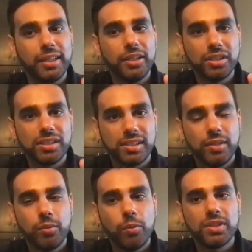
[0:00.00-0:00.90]
He could see
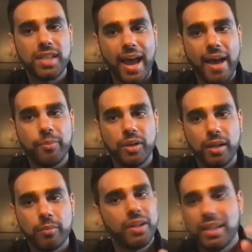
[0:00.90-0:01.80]
what was
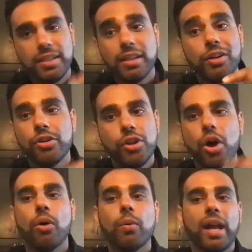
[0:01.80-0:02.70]
happening, but he didn't
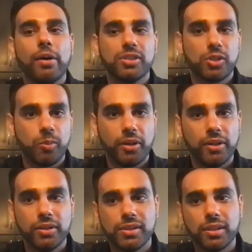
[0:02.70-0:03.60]
know what I was
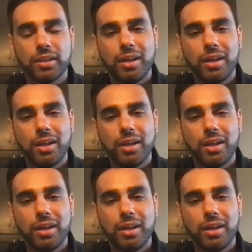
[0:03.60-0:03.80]
experiencing.